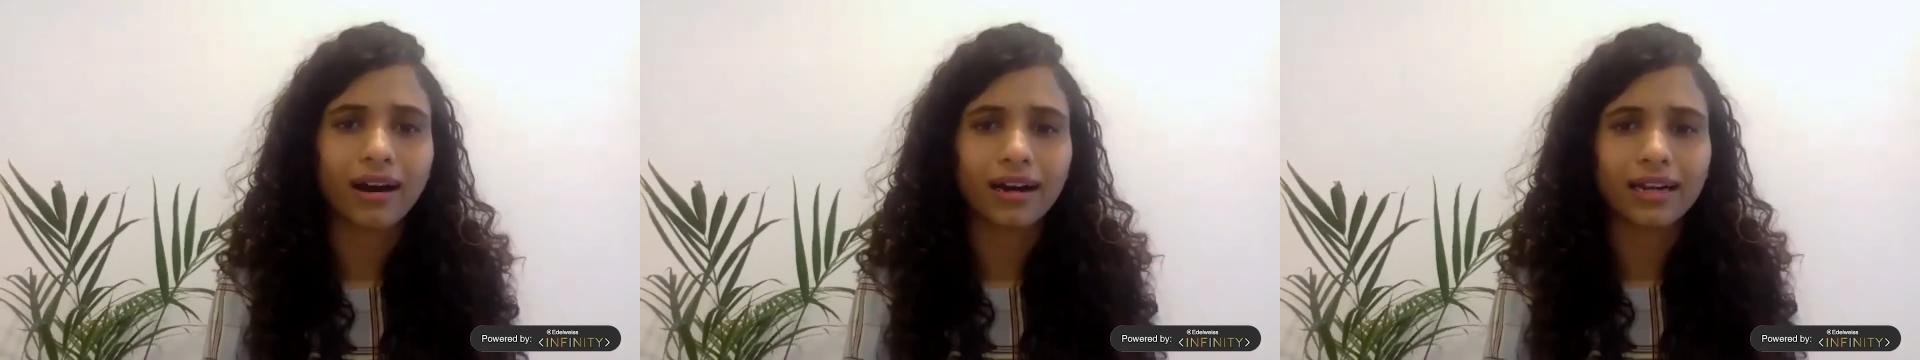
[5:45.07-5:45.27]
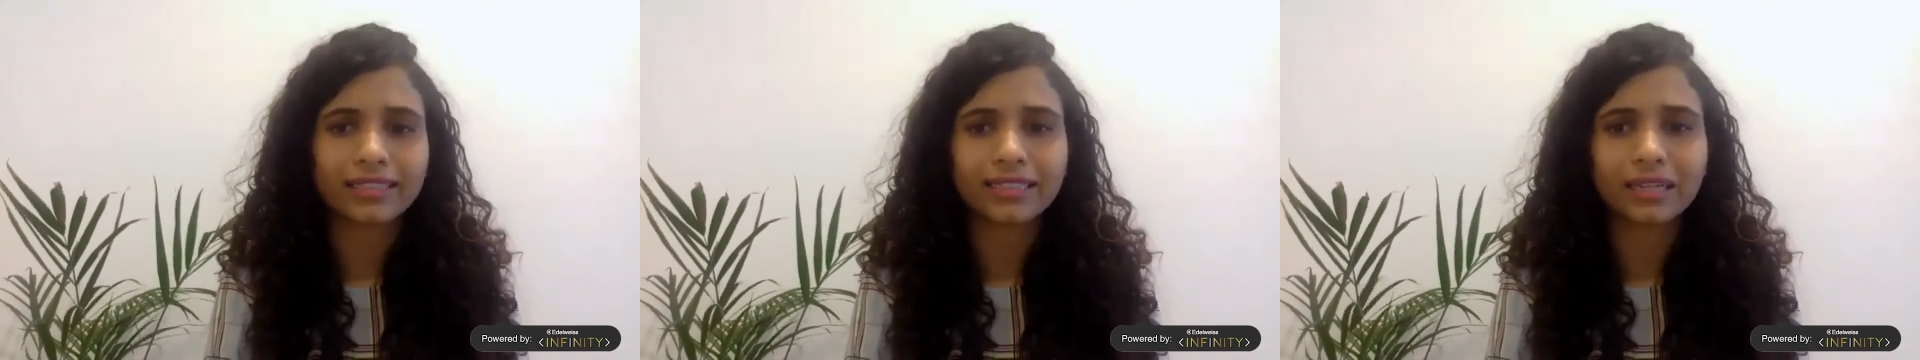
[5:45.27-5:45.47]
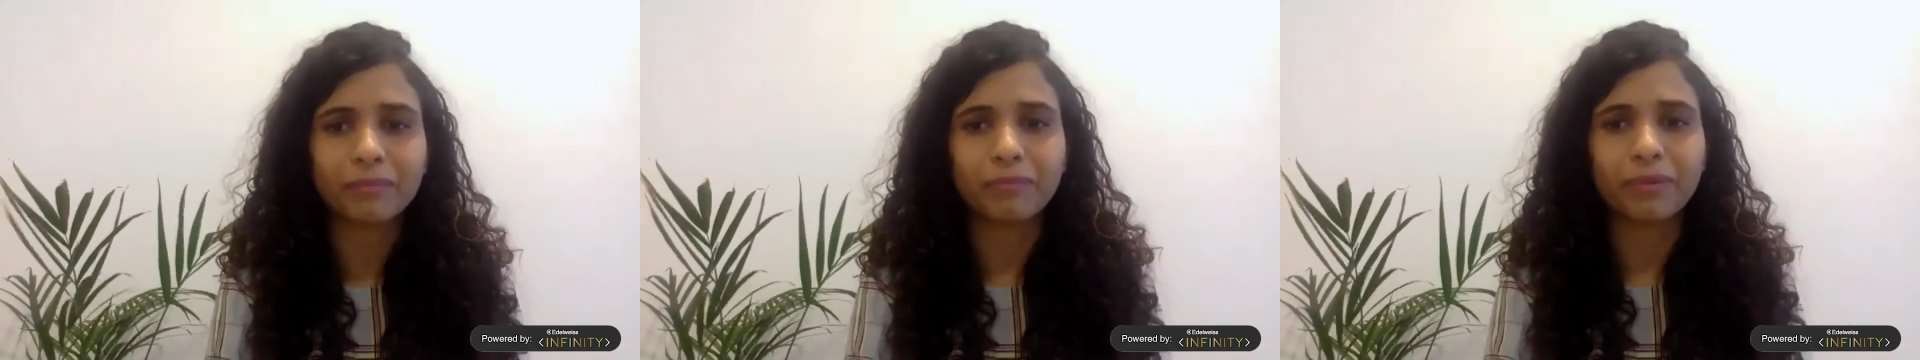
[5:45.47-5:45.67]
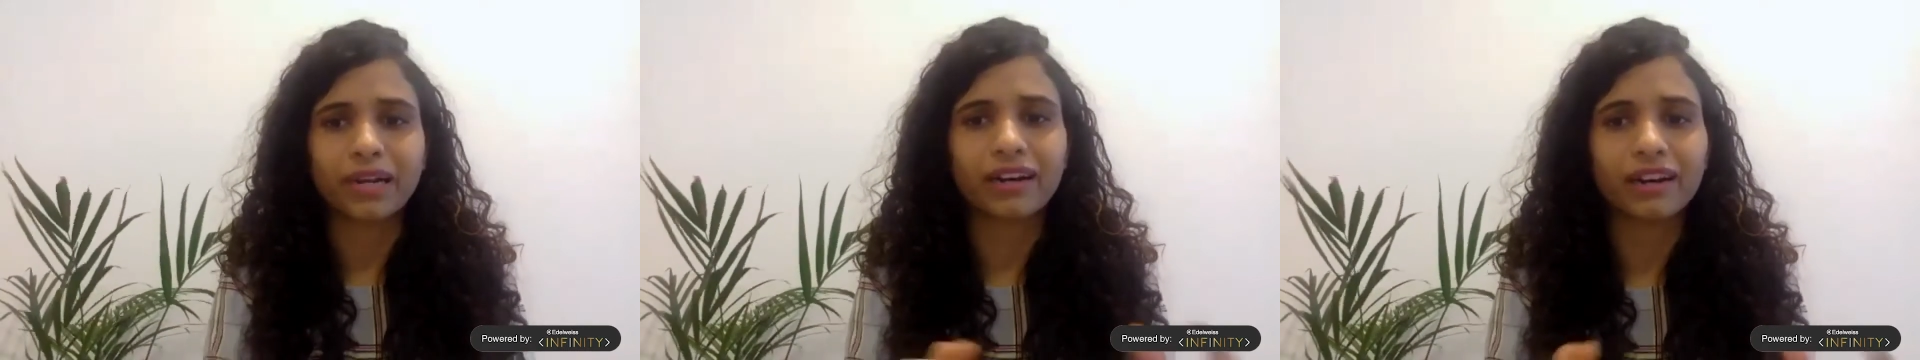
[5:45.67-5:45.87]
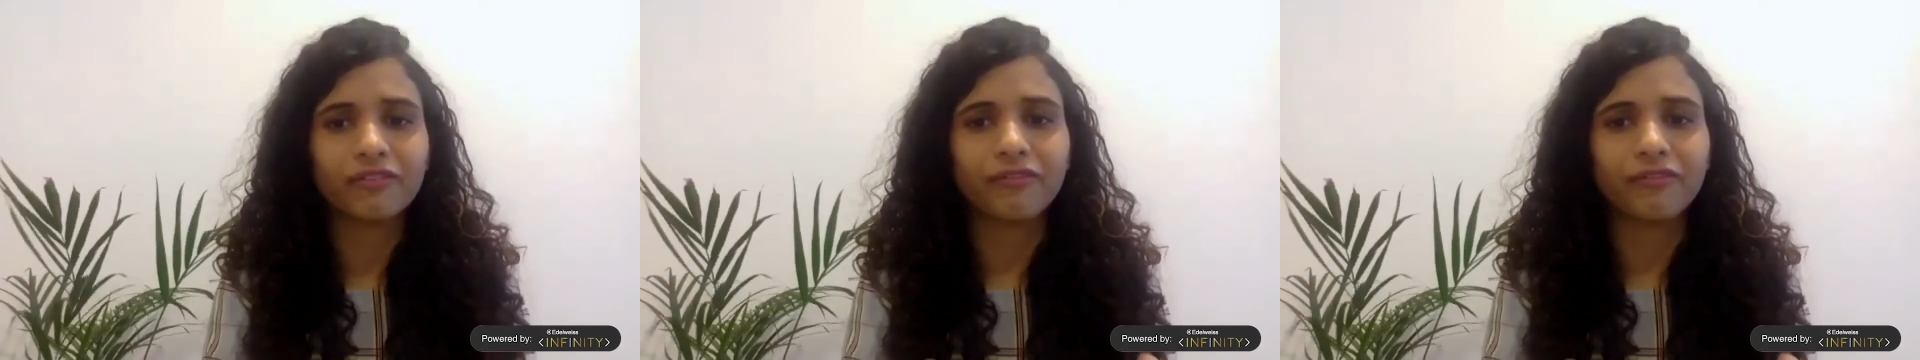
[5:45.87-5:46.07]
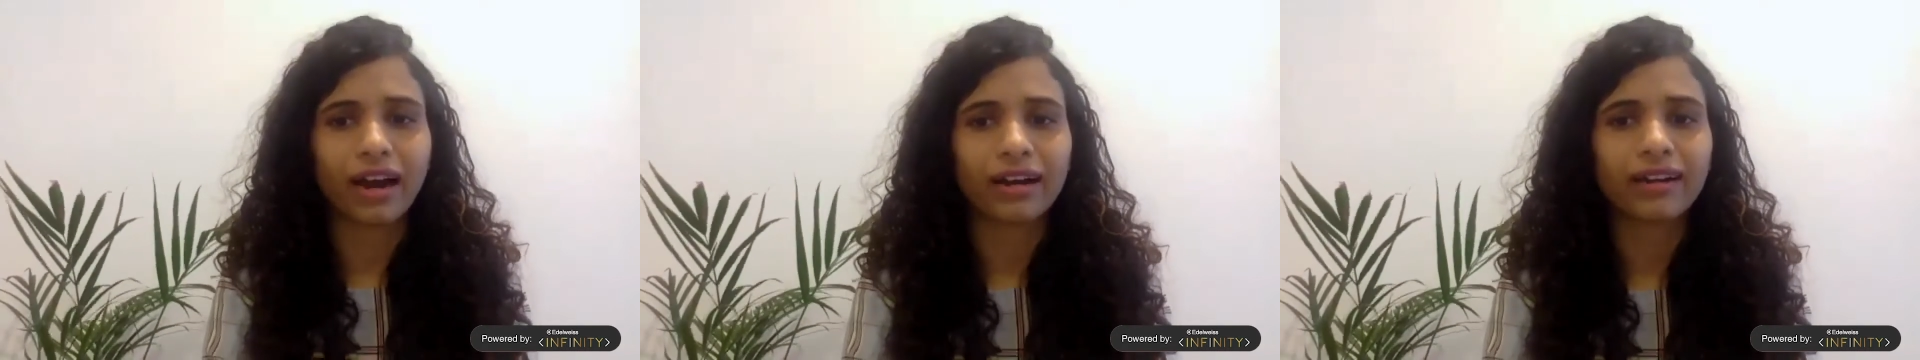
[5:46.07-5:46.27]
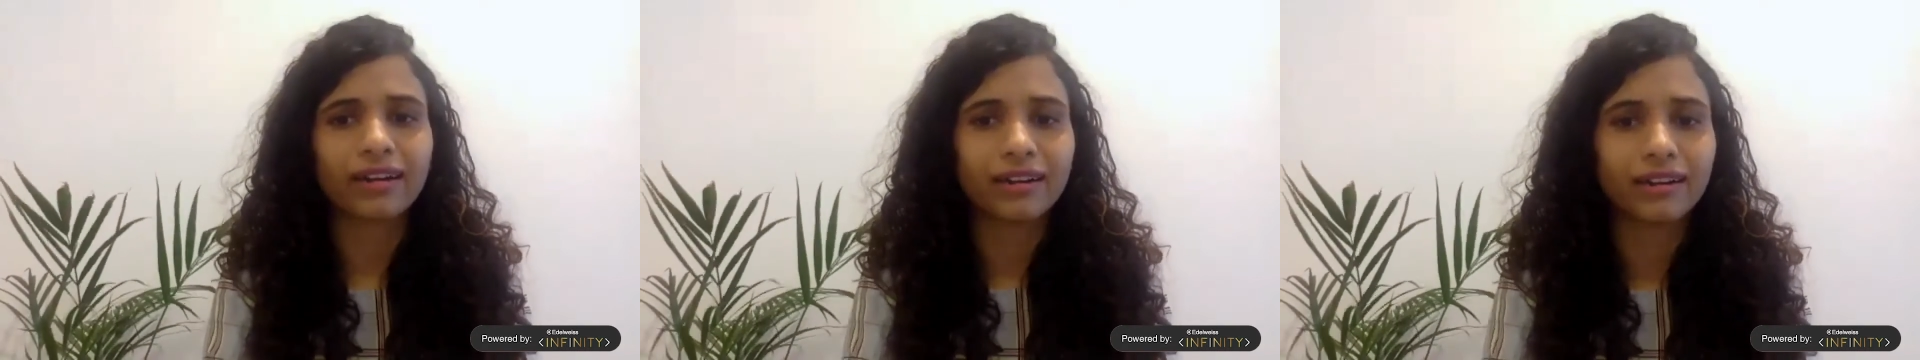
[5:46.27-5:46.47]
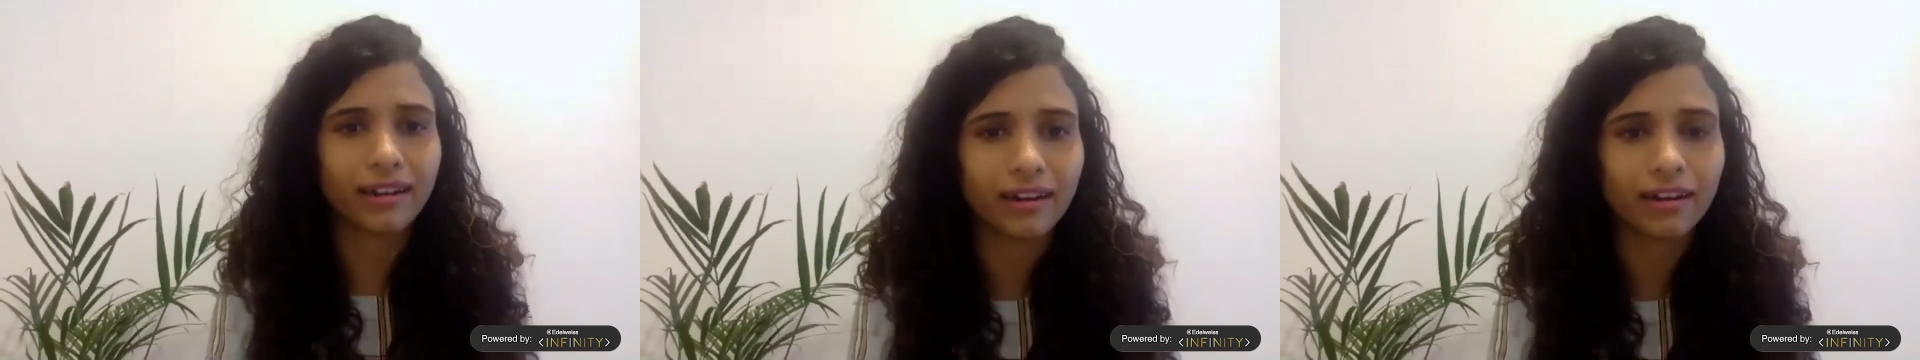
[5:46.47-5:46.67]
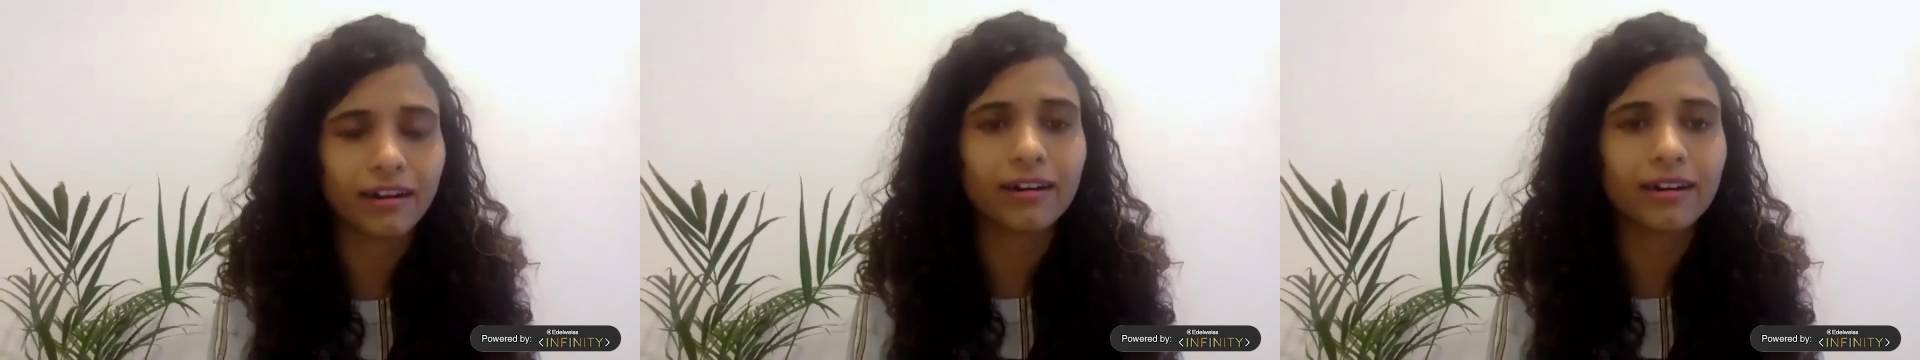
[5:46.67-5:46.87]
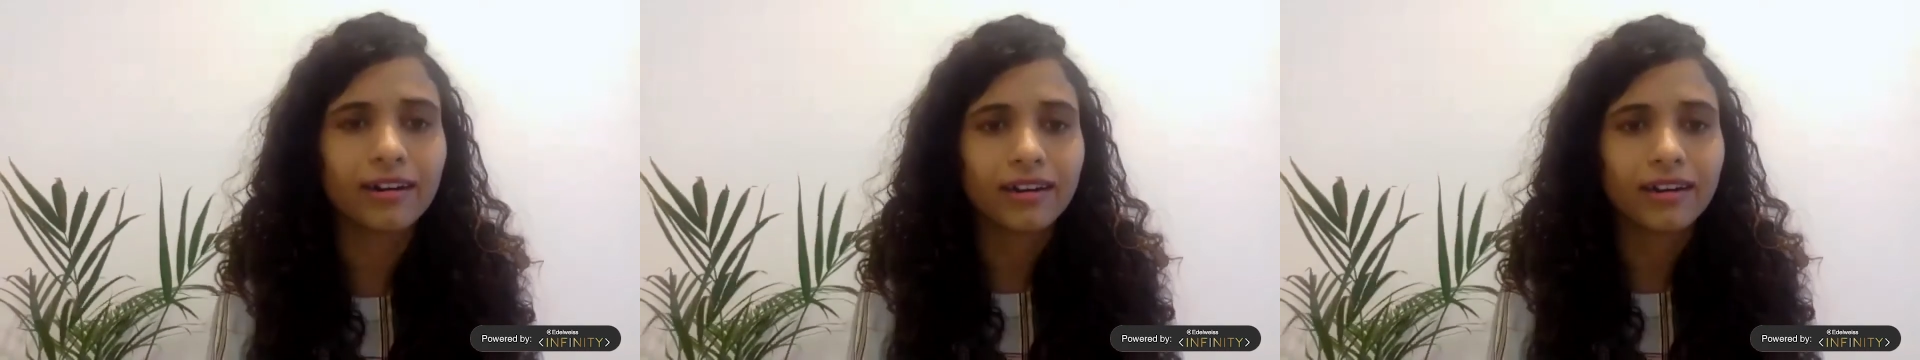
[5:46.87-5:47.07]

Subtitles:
is the bigger factor here